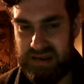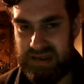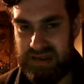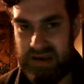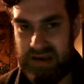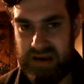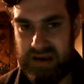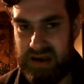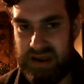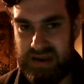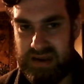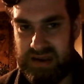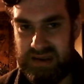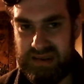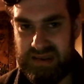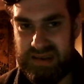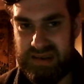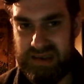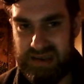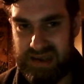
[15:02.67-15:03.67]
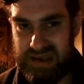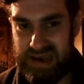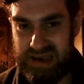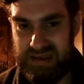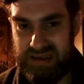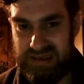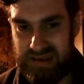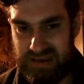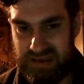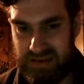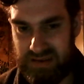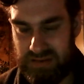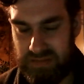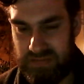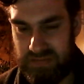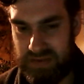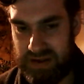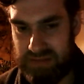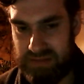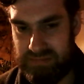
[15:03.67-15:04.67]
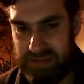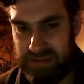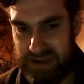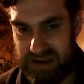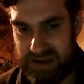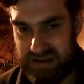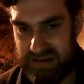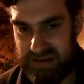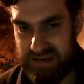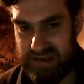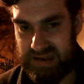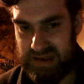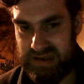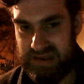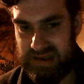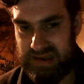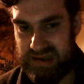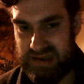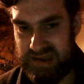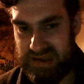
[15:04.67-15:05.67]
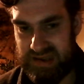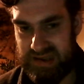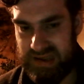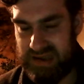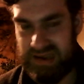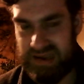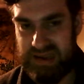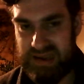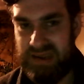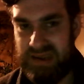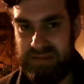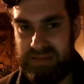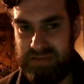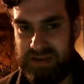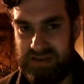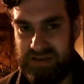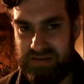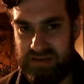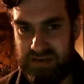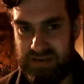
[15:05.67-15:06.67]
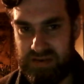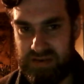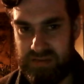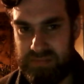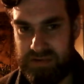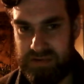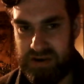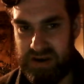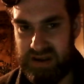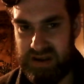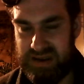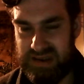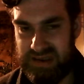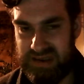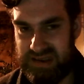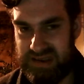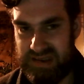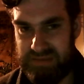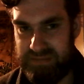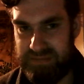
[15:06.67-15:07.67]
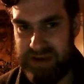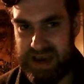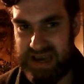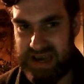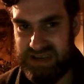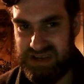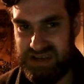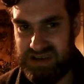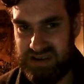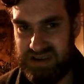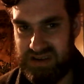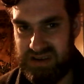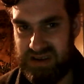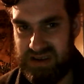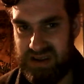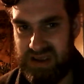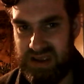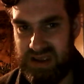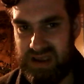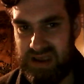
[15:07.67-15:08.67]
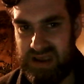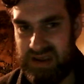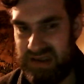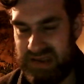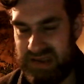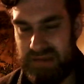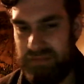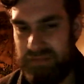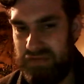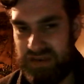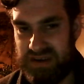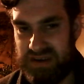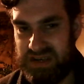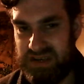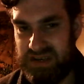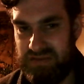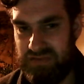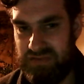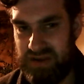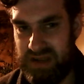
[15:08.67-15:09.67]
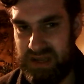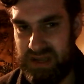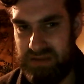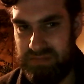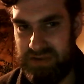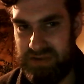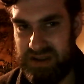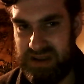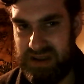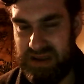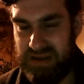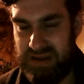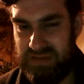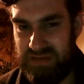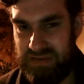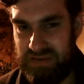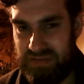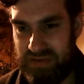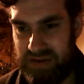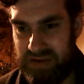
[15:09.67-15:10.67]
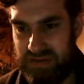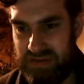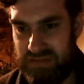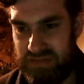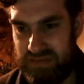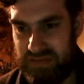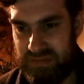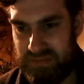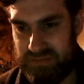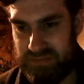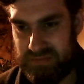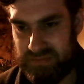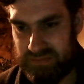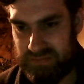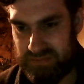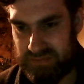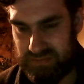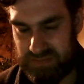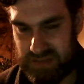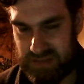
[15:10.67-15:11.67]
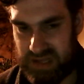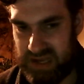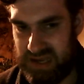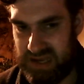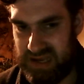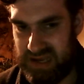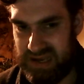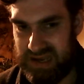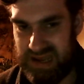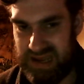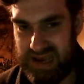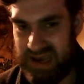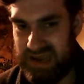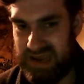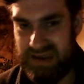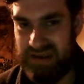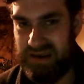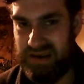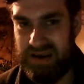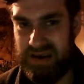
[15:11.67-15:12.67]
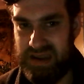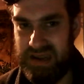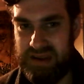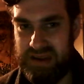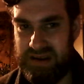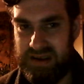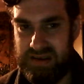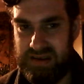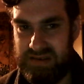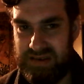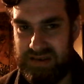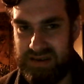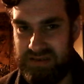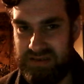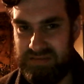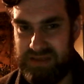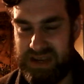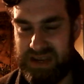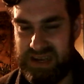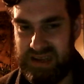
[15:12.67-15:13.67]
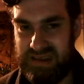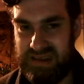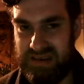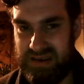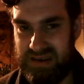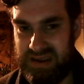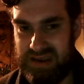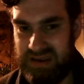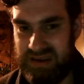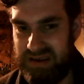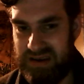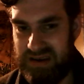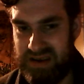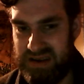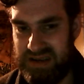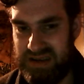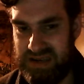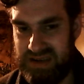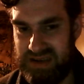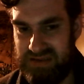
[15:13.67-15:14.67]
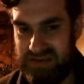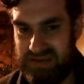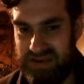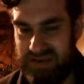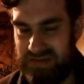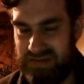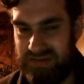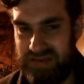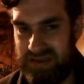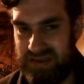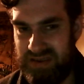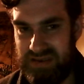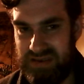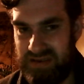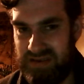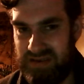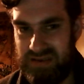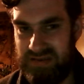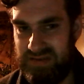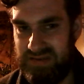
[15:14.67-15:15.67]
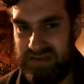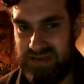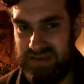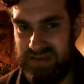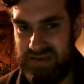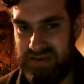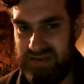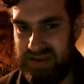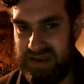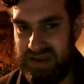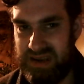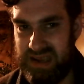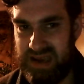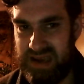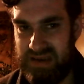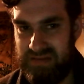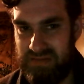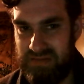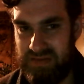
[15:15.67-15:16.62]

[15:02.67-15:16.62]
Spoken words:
only see that as a good thing because it keeps her occupied. It's a passion, something she really believes in, and I don't know too many like 9-year-olds who's doing that.